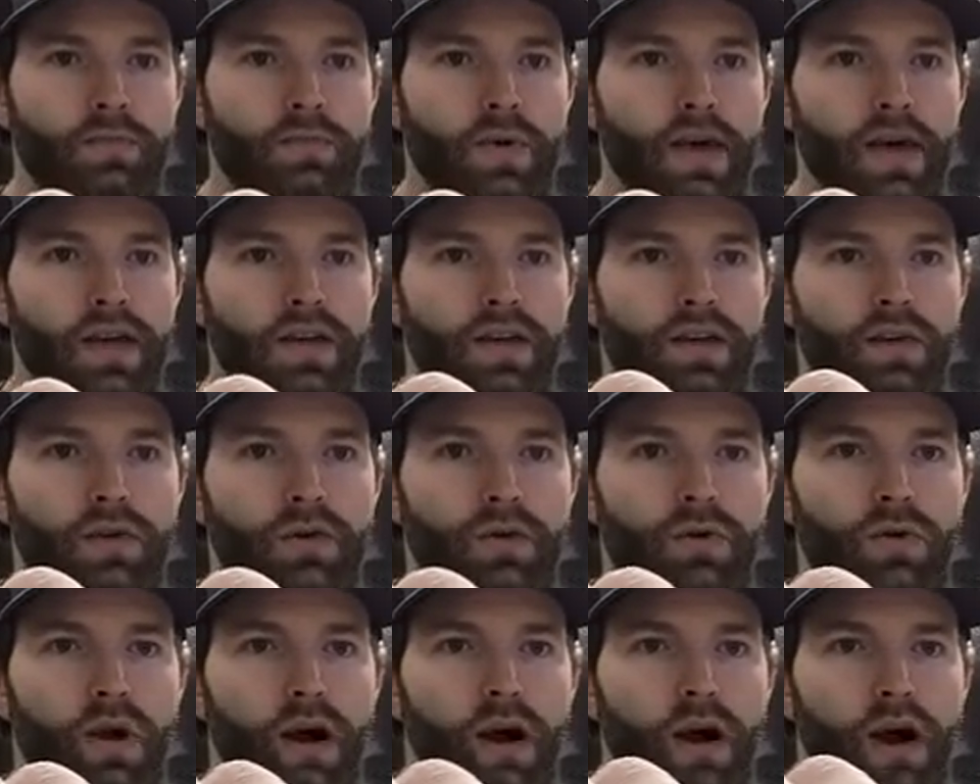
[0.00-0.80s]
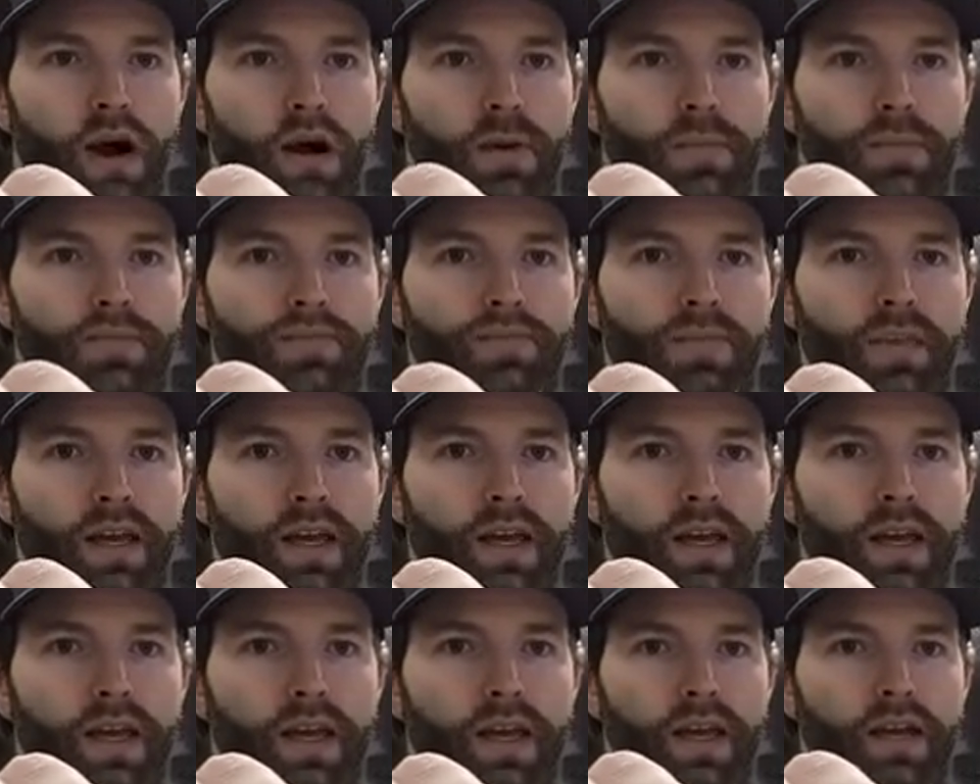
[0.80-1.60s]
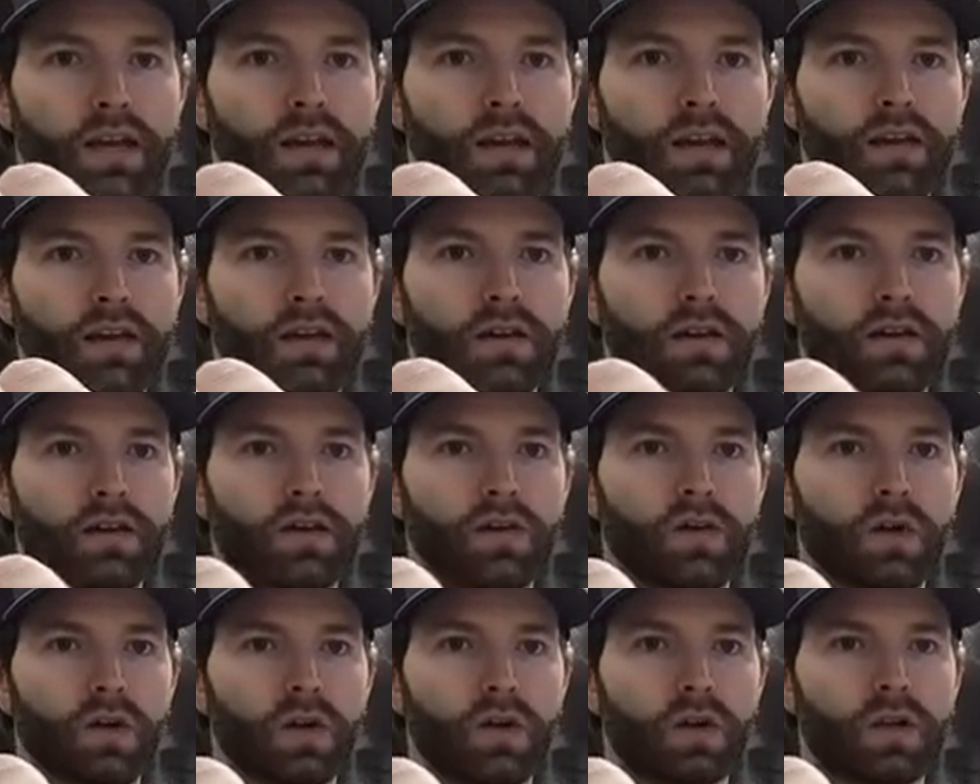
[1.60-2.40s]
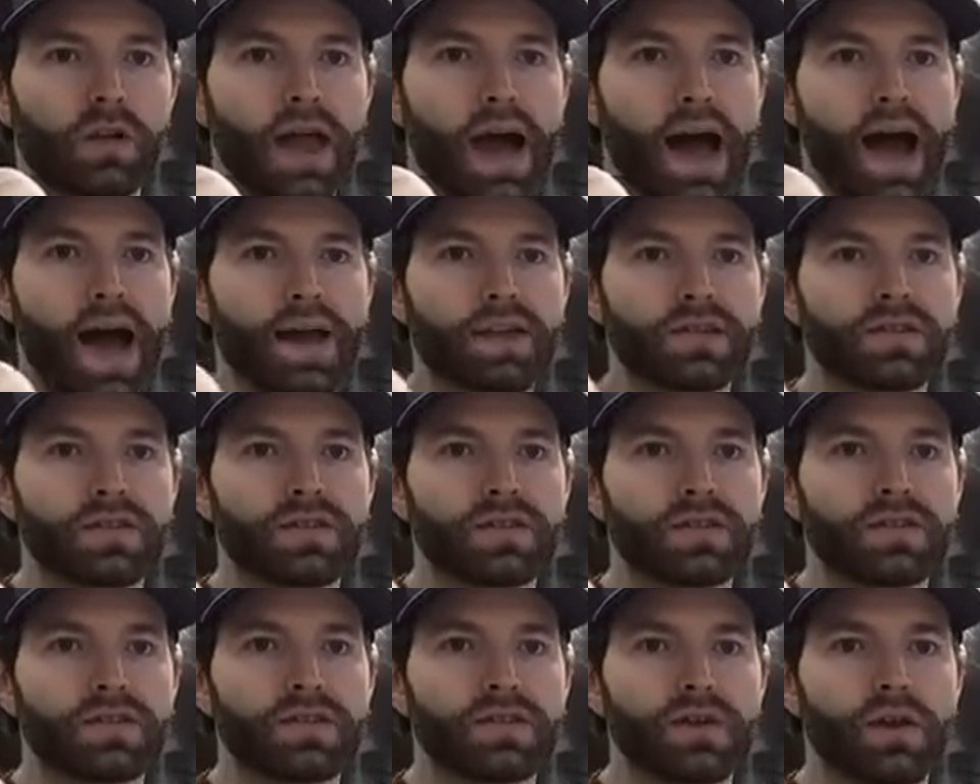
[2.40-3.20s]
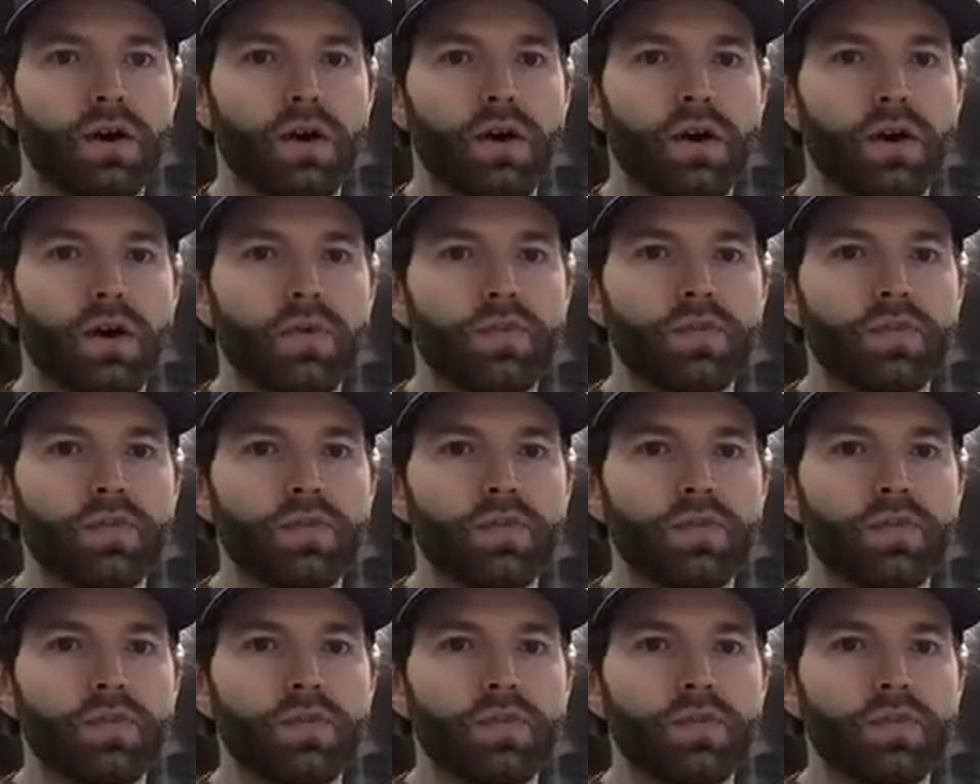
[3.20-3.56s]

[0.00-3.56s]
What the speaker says: This is what we make you in your class.